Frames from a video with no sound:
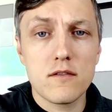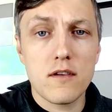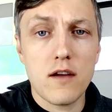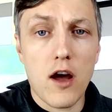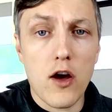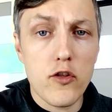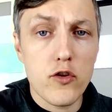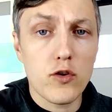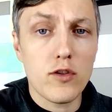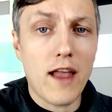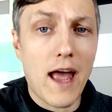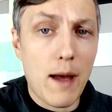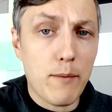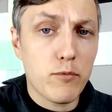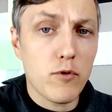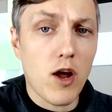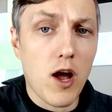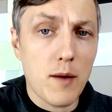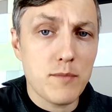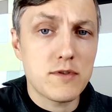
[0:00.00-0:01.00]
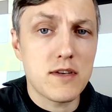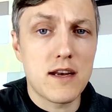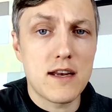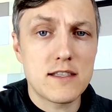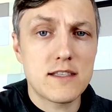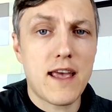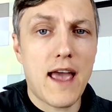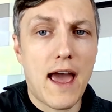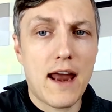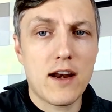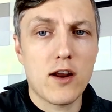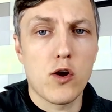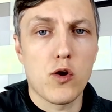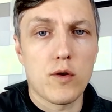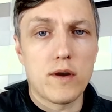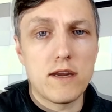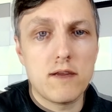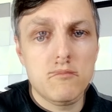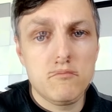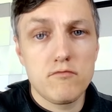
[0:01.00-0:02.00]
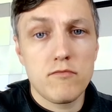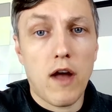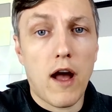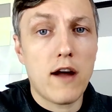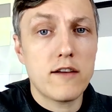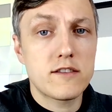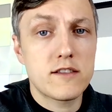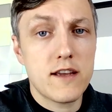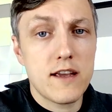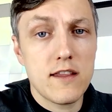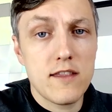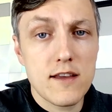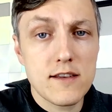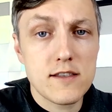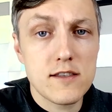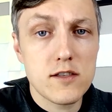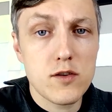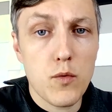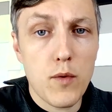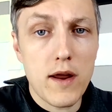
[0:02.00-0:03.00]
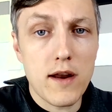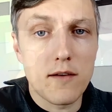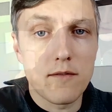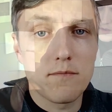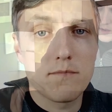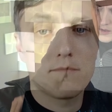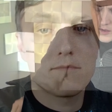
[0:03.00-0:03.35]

other laptops in its category. I'd say this is a win.